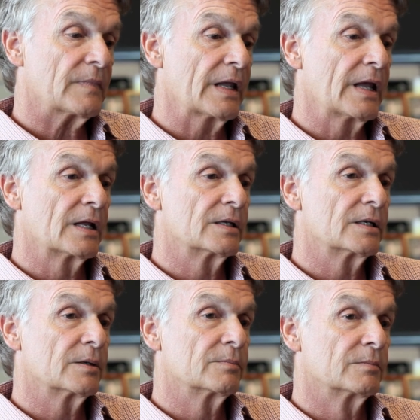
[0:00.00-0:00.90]

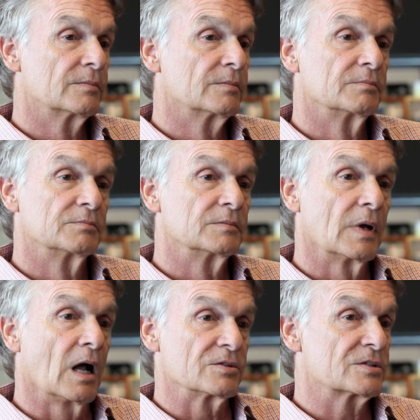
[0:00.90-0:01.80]
And
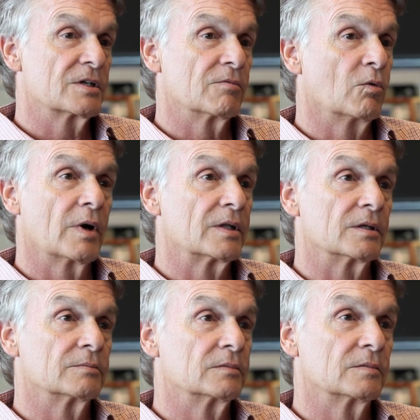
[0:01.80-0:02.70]
I'll just give away
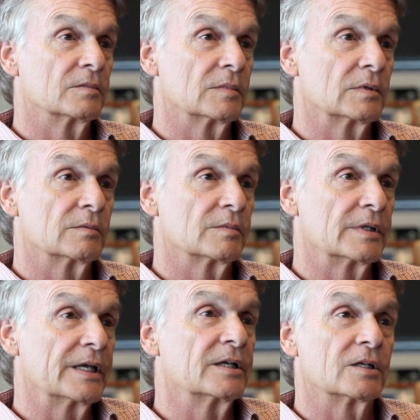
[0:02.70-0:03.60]

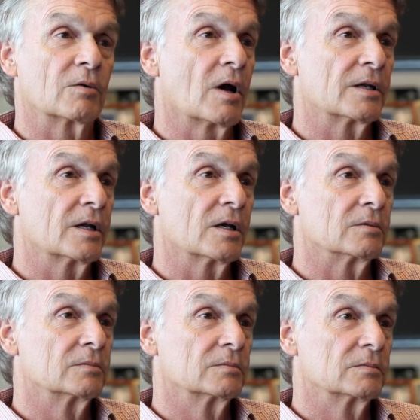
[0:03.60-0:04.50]
the ending right now.
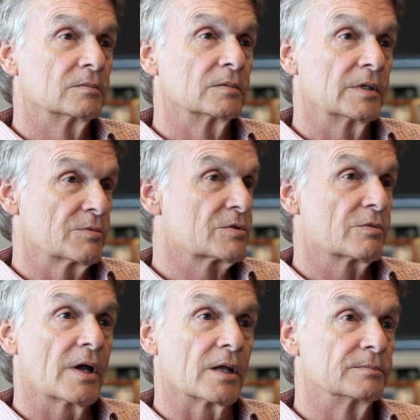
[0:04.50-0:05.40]
It was
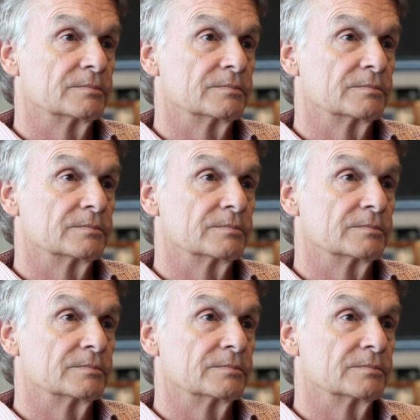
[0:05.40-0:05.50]
Red.